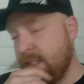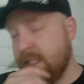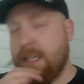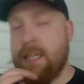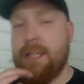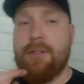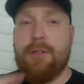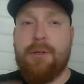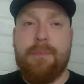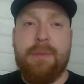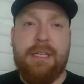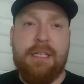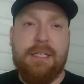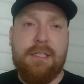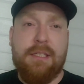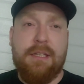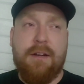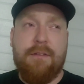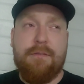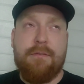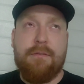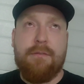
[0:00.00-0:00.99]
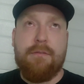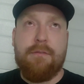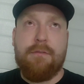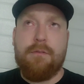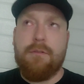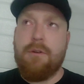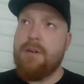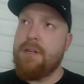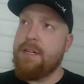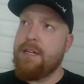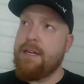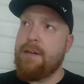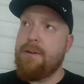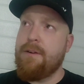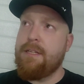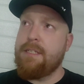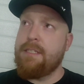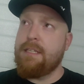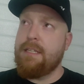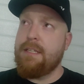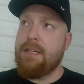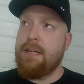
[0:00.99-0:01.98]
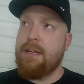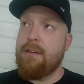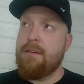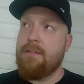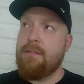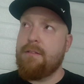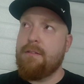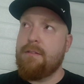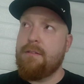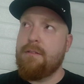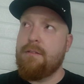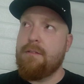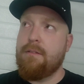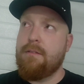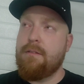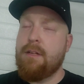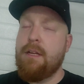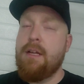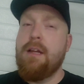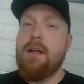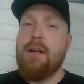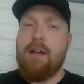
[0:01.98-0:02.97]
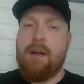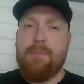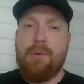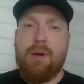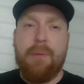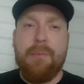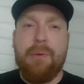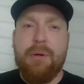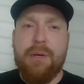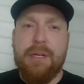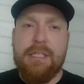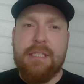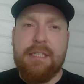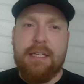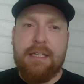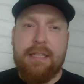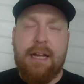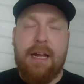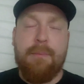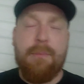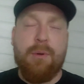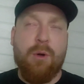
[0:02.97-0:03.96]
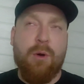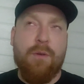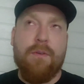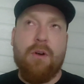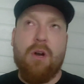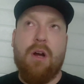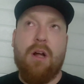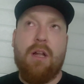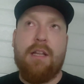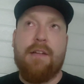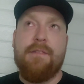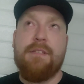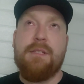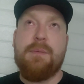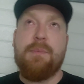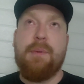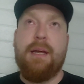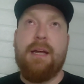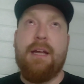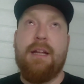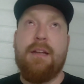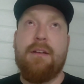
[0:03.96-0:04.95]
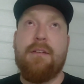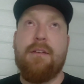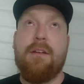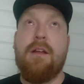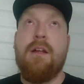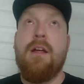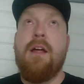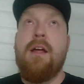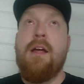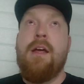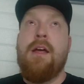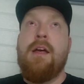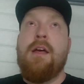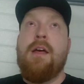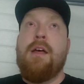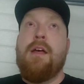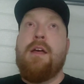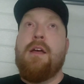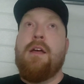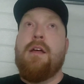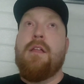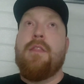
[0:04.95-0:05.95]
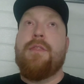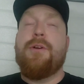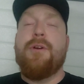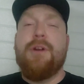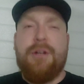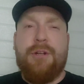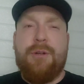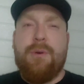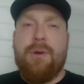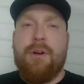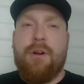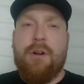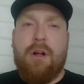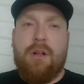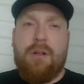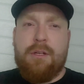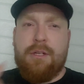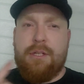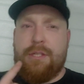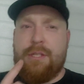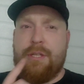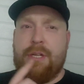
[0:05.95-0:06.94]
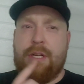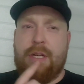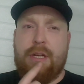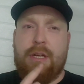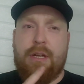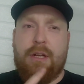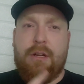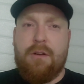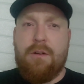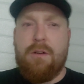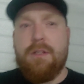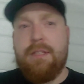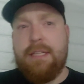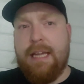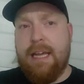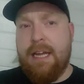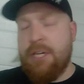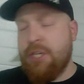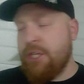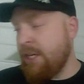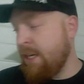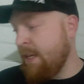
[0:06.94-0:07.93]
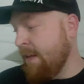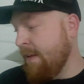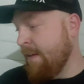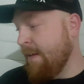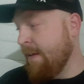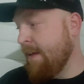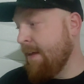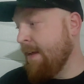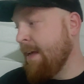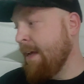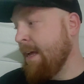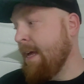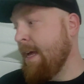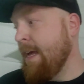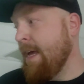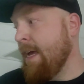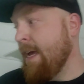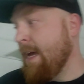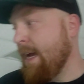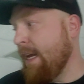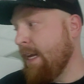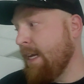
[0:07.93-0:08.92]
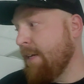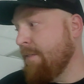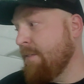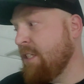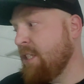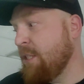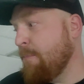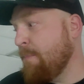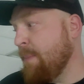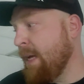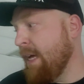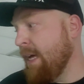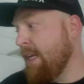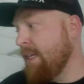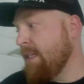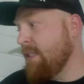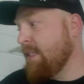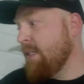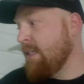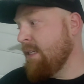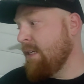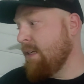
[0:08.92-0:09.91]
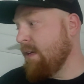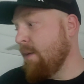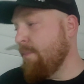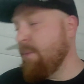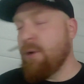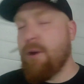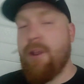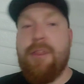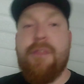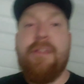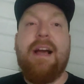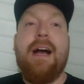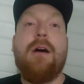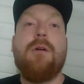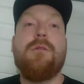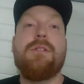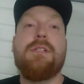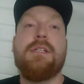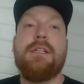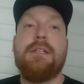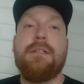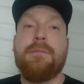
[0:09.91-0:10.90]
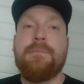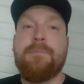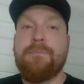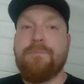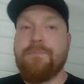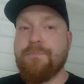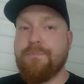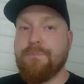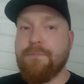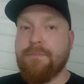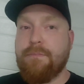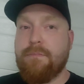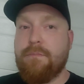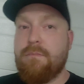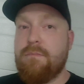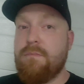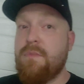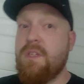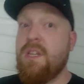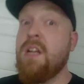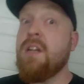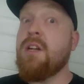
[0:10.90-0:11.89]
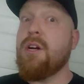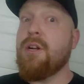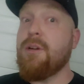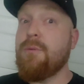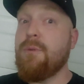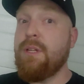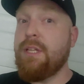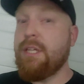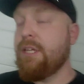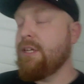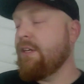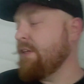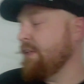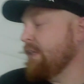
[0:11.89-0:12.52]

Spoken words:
the Killer Bee stuff. Or did I already say that? Probably already said that, but overall I've spent $3,200 on the engine, and I've spent about $1,000, got a really good